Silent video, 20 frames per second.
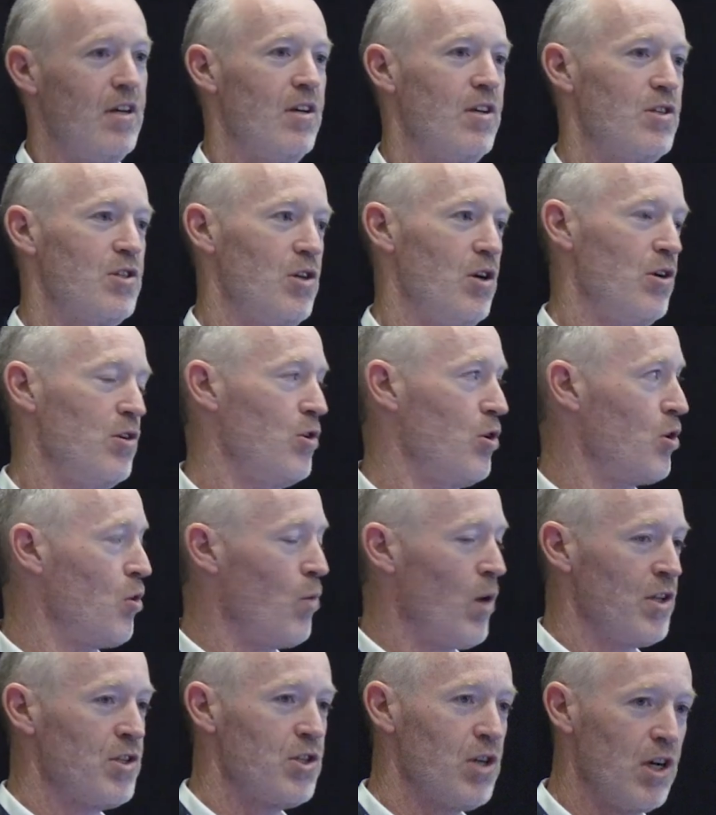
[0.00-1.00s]
So not a
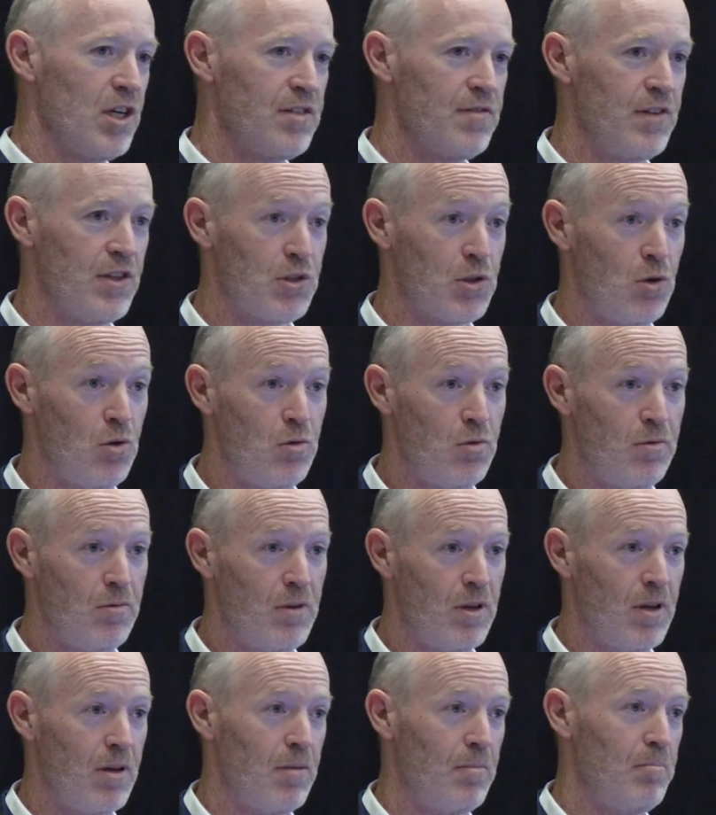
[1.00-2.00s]
one size fits all,
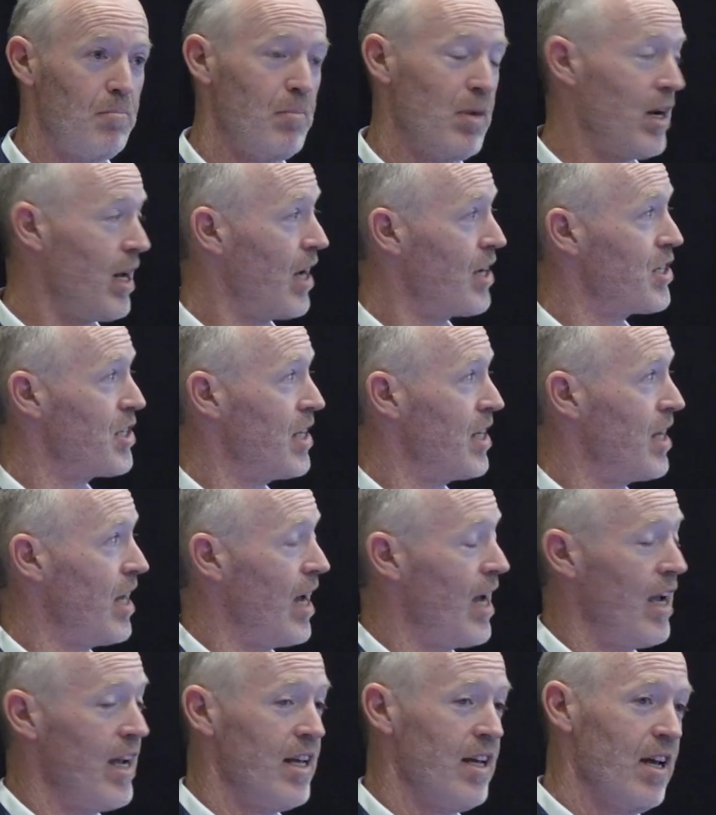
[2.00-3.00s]
but actually
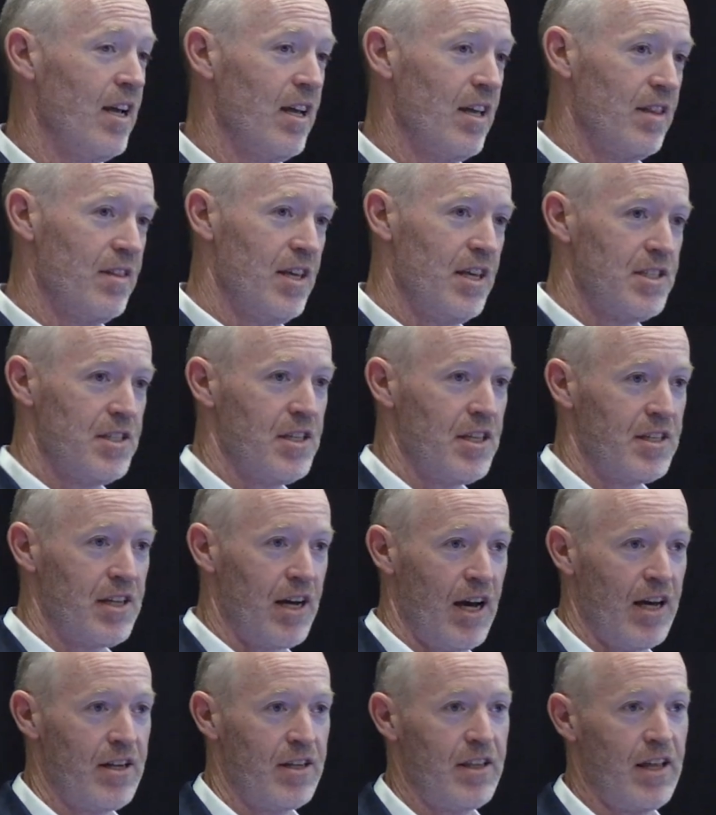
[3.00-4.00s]
these are the
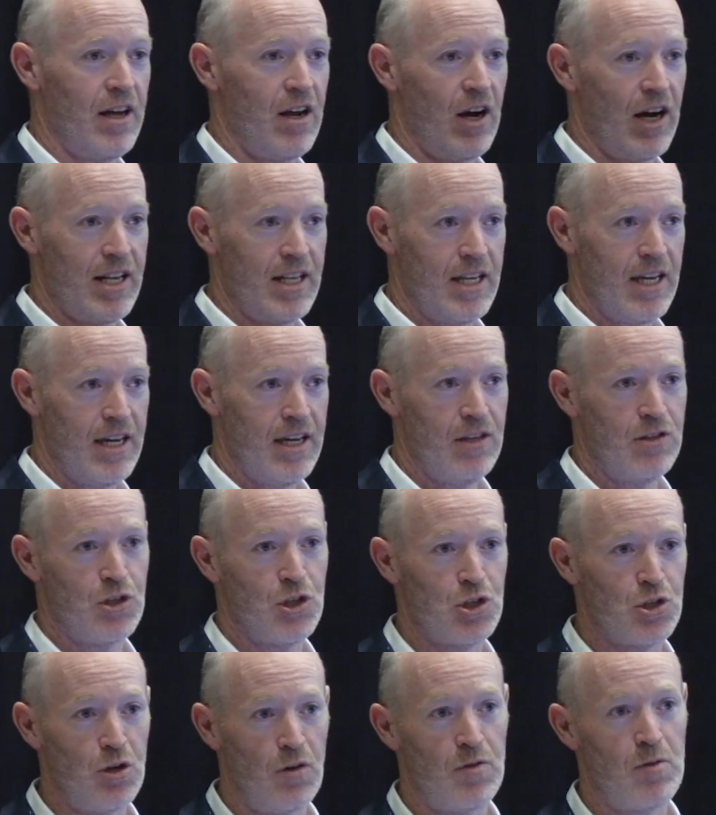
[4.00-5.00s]
data that I need to
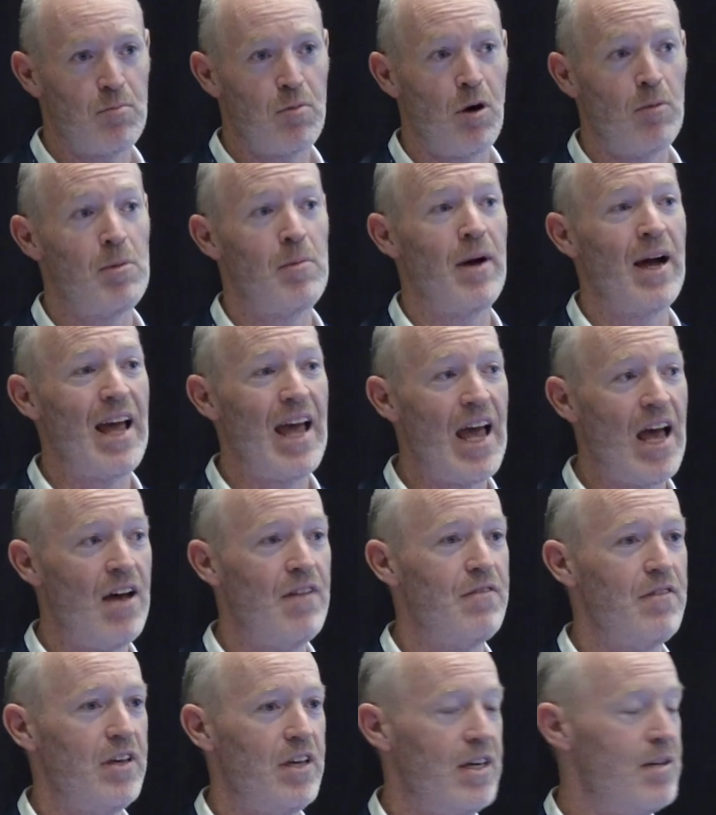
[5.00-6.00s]
solve the problem I
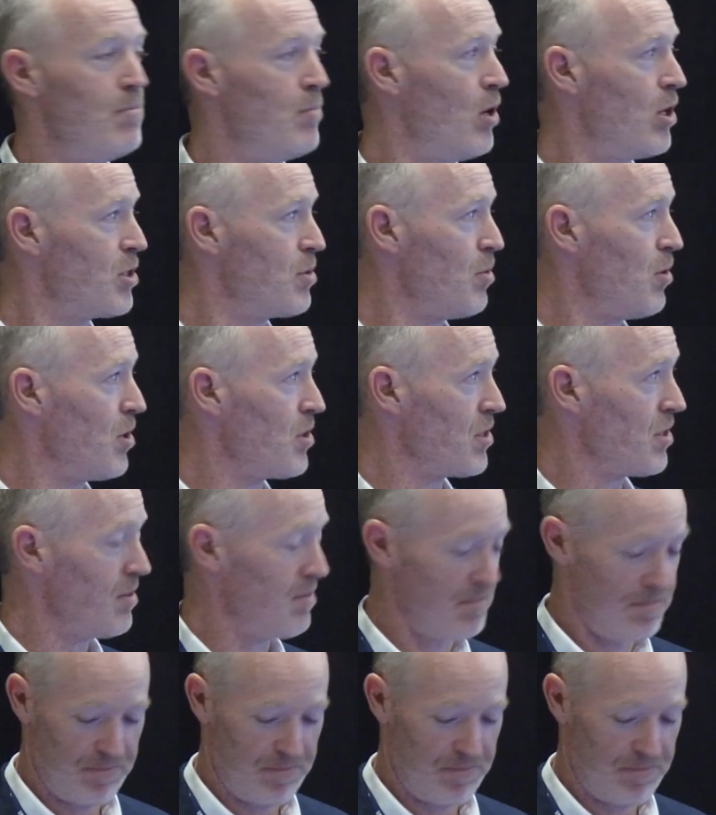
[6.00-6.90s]
have in my deposit.